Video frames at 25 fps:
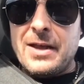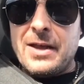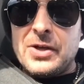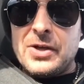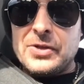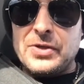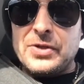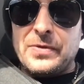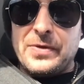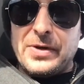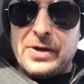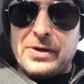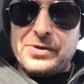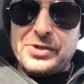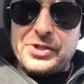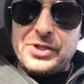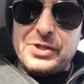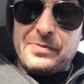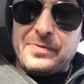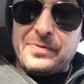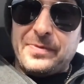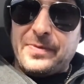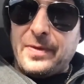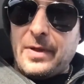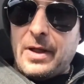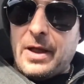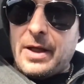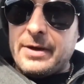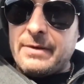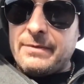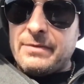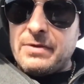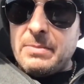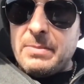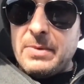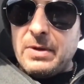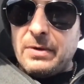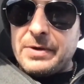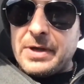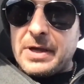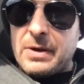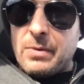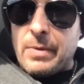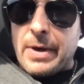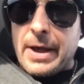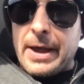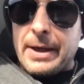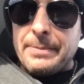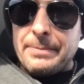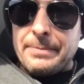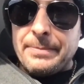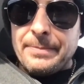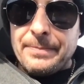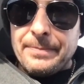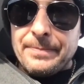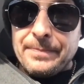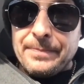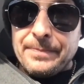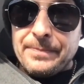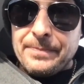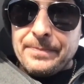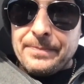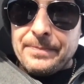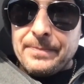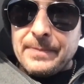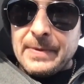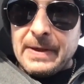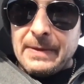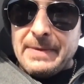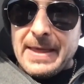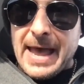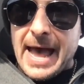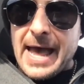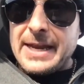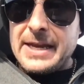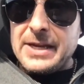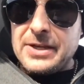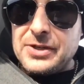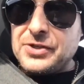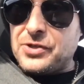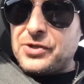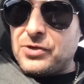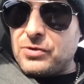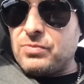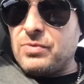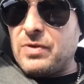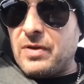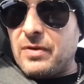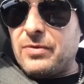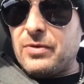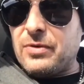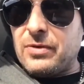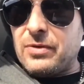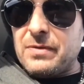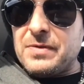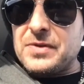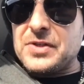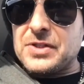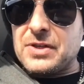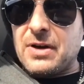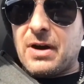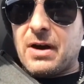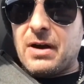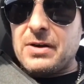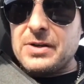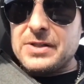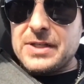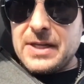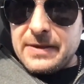So there's your flood of the Milky Way, and that is your river of stars.